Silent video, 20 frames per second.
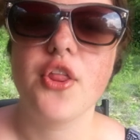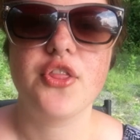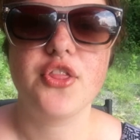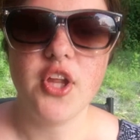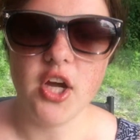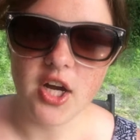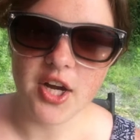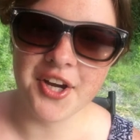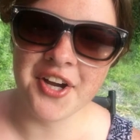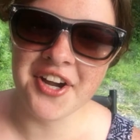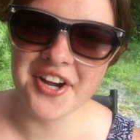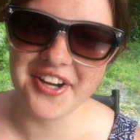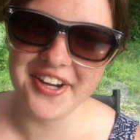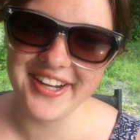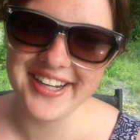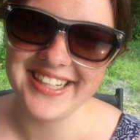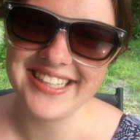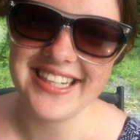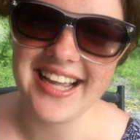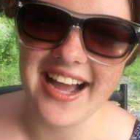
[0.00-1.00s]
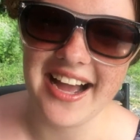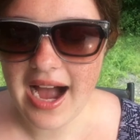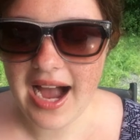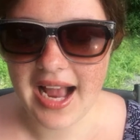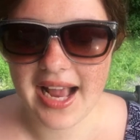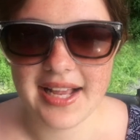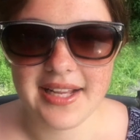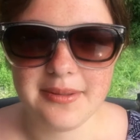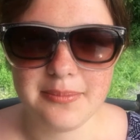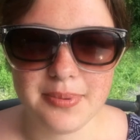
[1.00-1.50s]
Third,
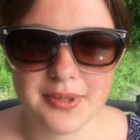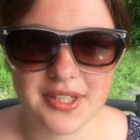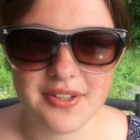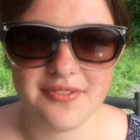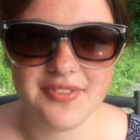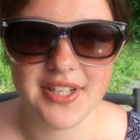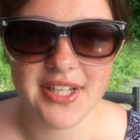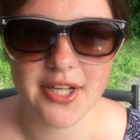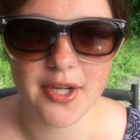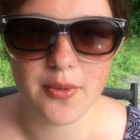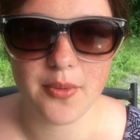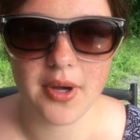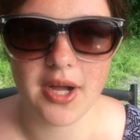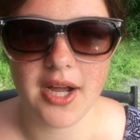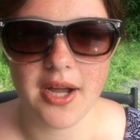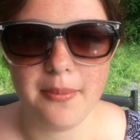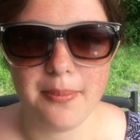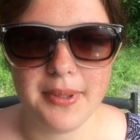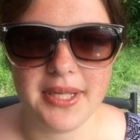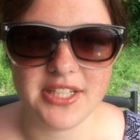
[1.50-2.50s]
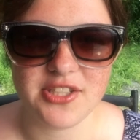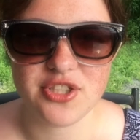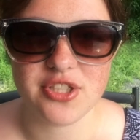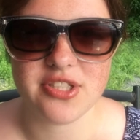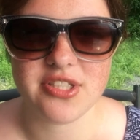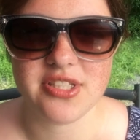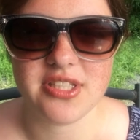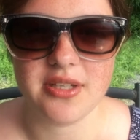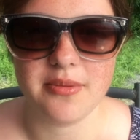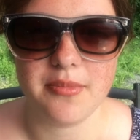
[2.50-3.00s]
I put a video up. It's
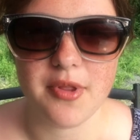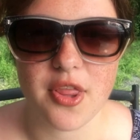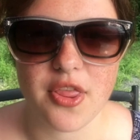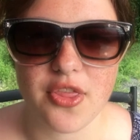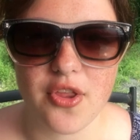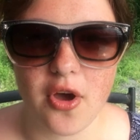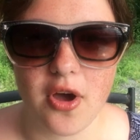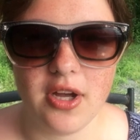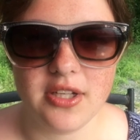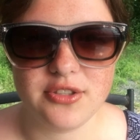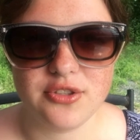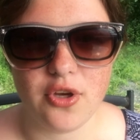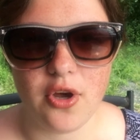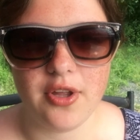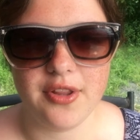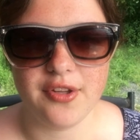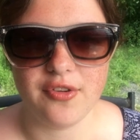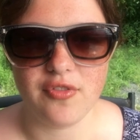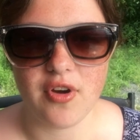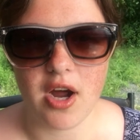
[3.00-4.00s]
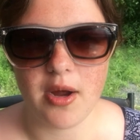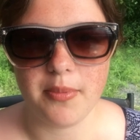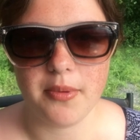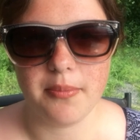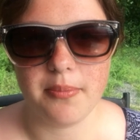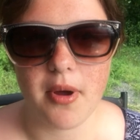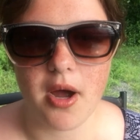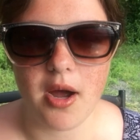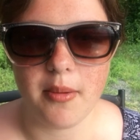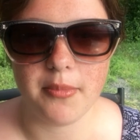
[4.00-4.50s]
just some thoughts on the Robert
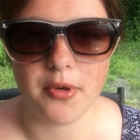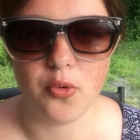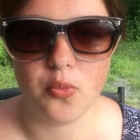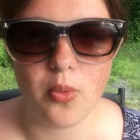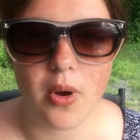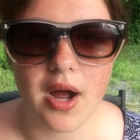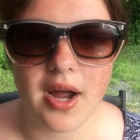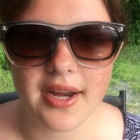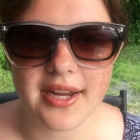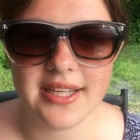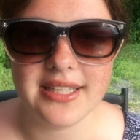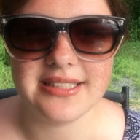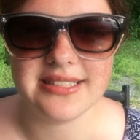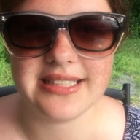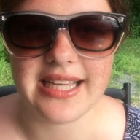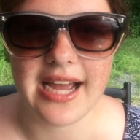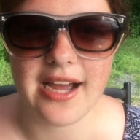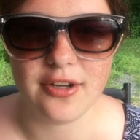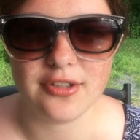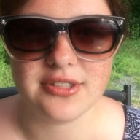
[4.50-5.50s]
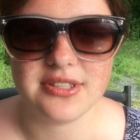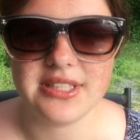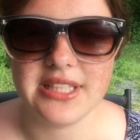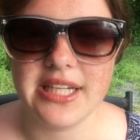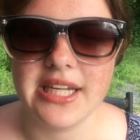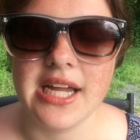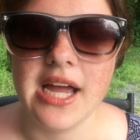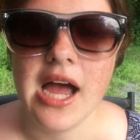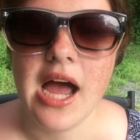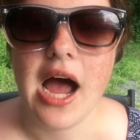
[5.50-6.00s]
Palmer Watkins
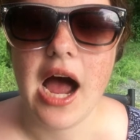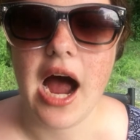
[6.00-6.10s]
ousting.